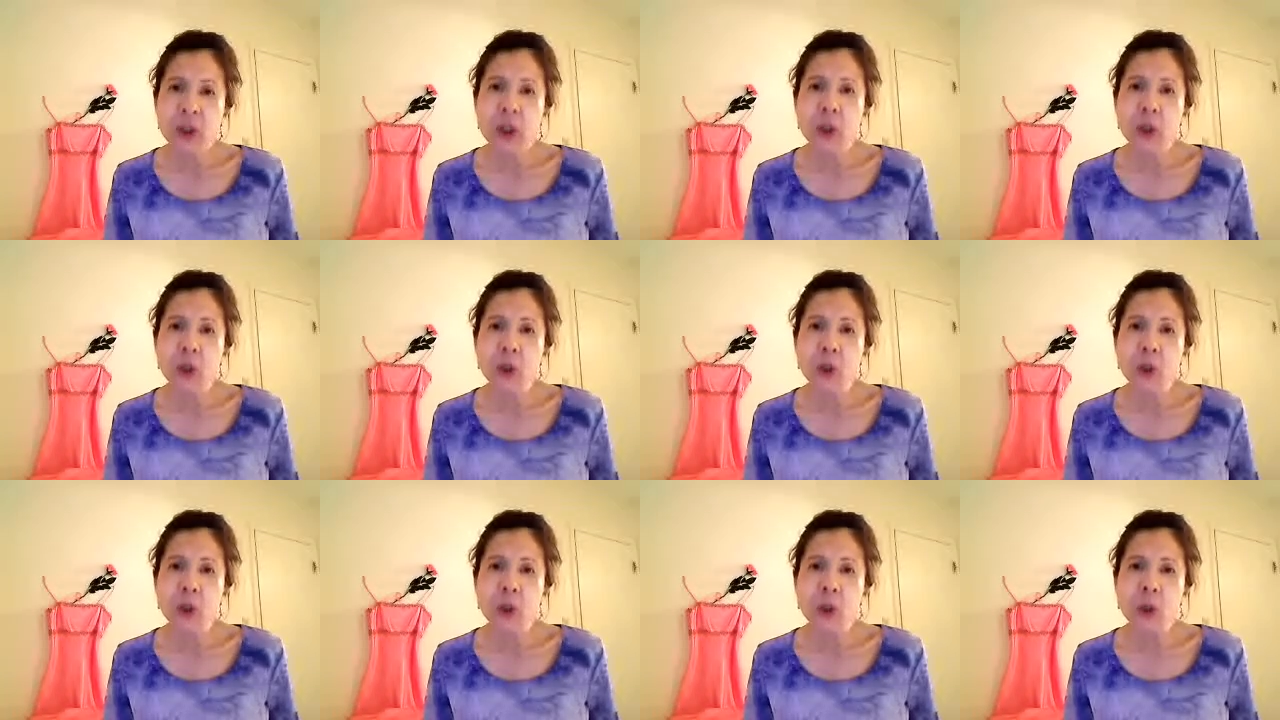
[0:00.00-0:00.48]

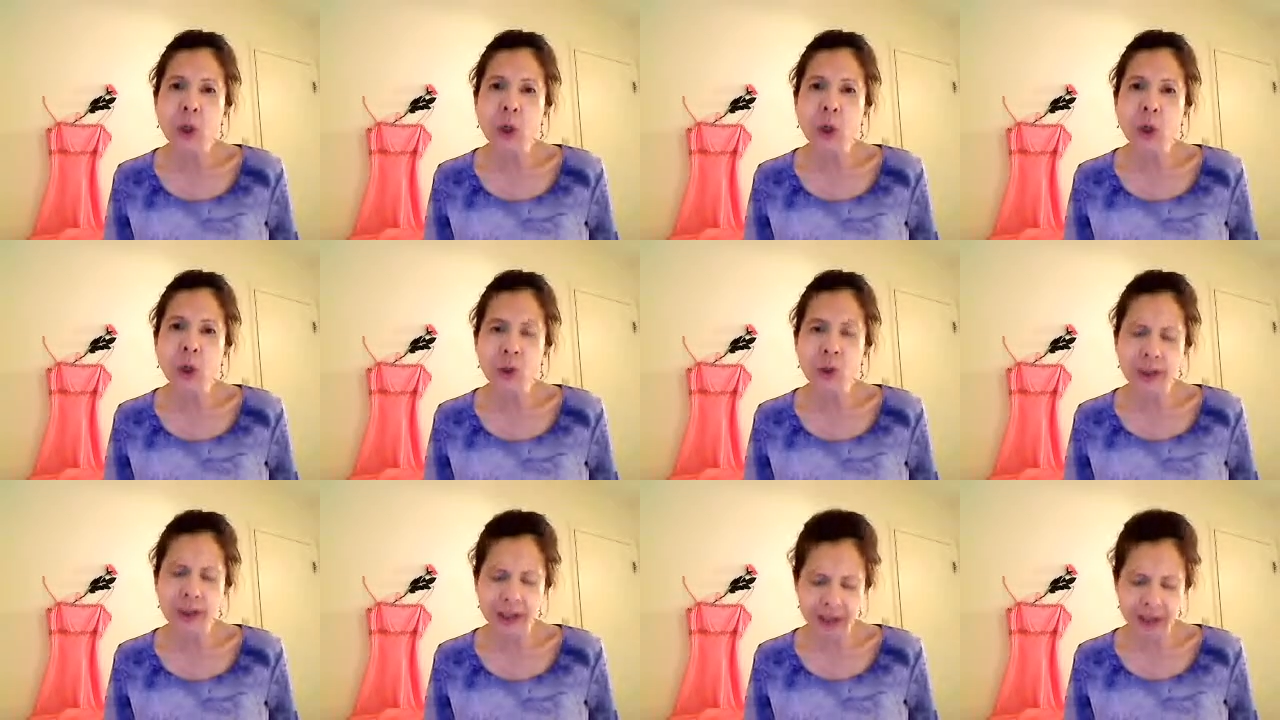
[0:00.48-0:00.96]
Hugh
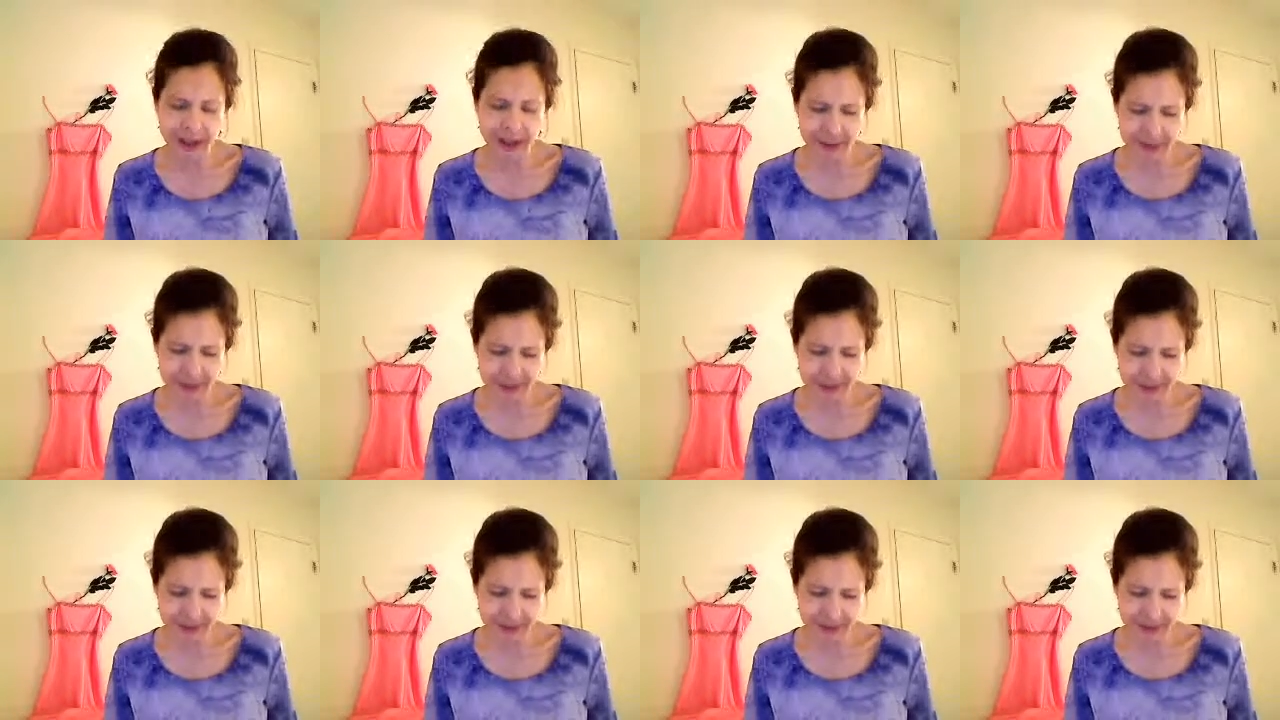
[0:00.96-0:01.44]
Laurie,
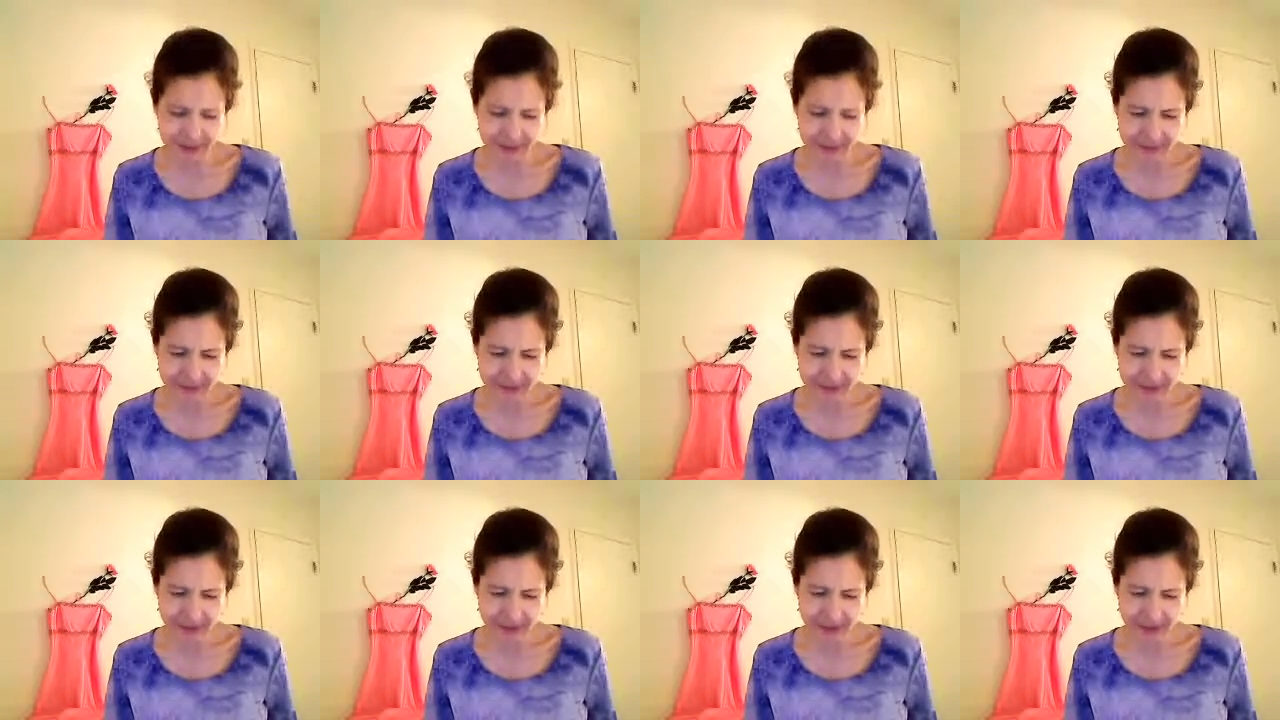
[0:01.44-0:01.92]

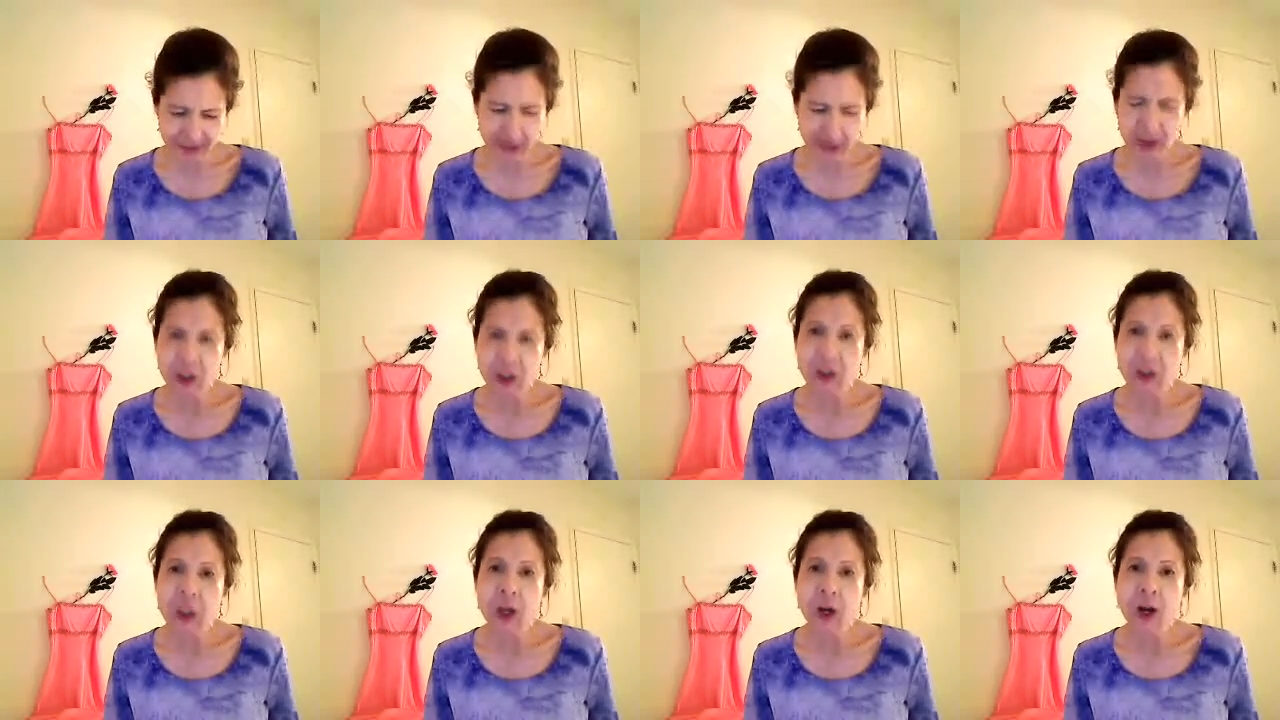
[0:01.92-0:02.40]

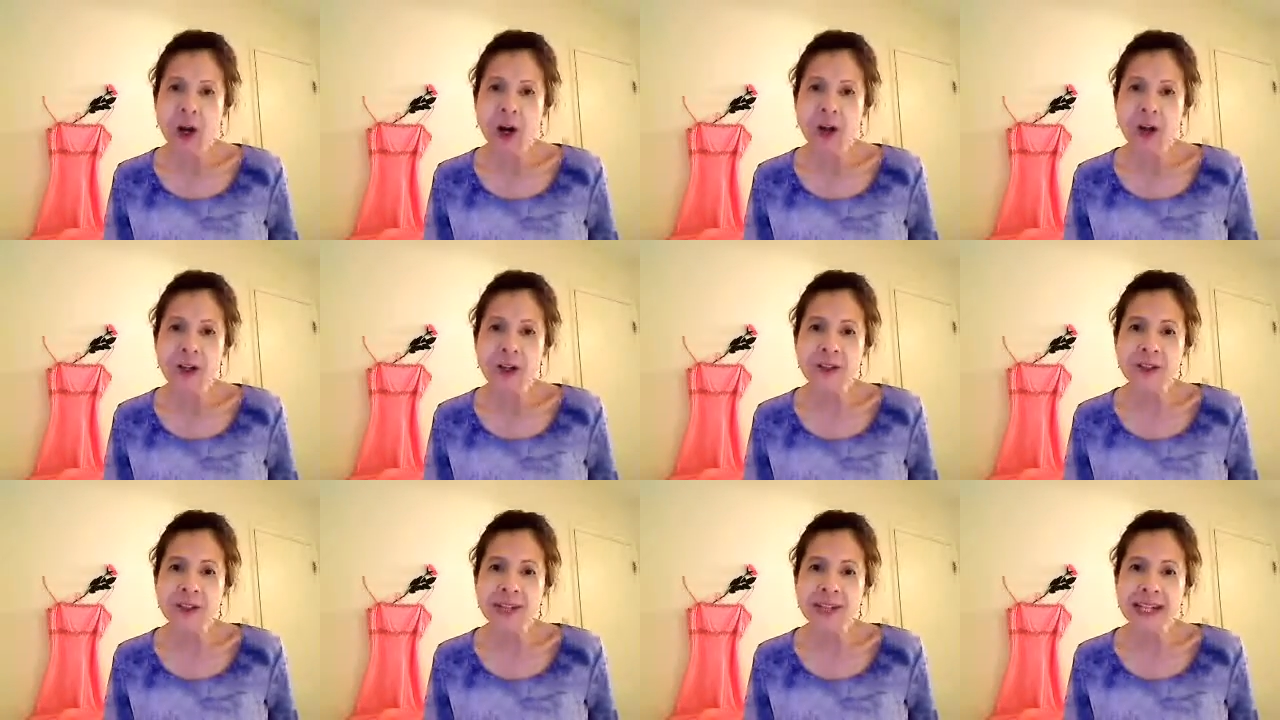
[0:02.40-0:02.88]

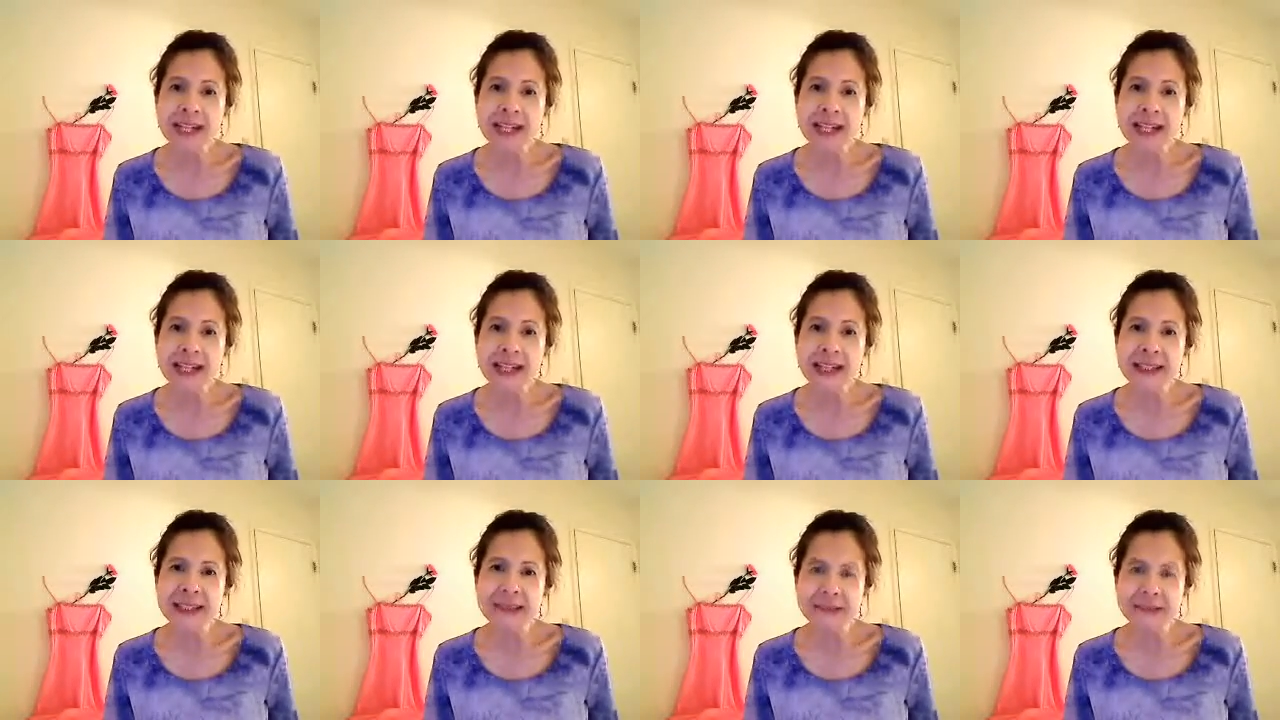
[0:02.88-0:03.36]
Carl
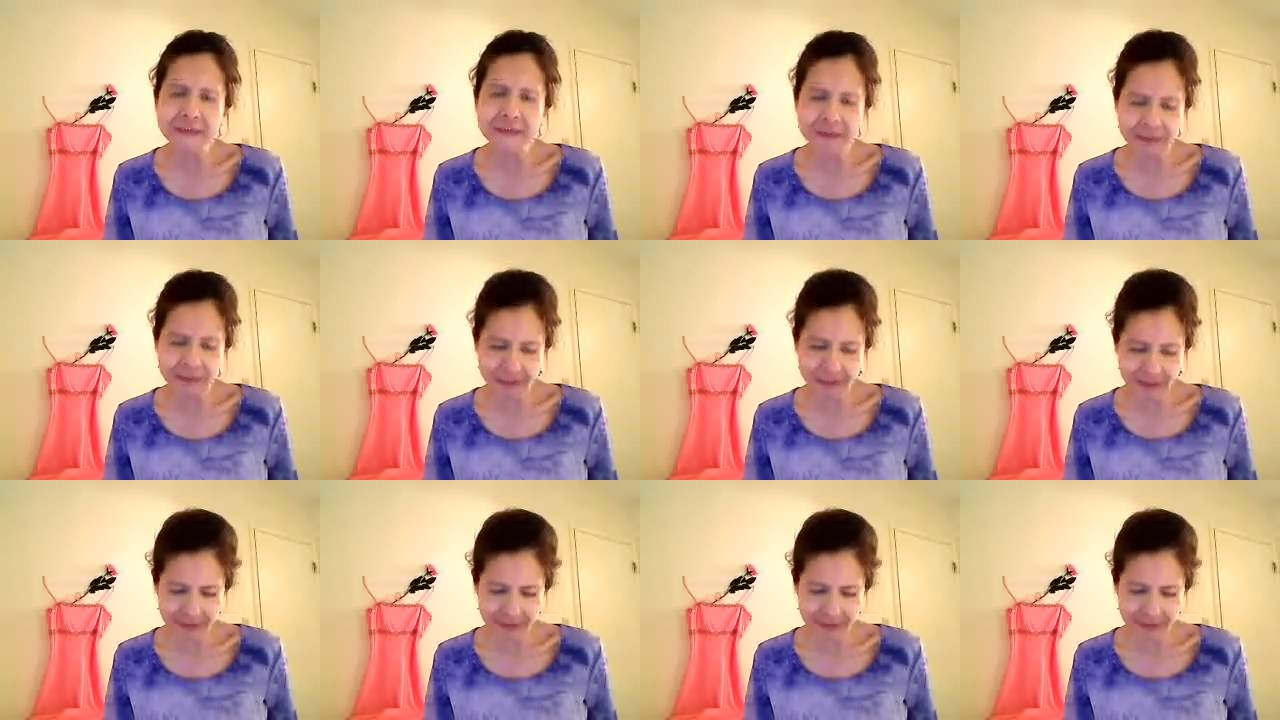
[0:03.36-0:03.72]
Sagan,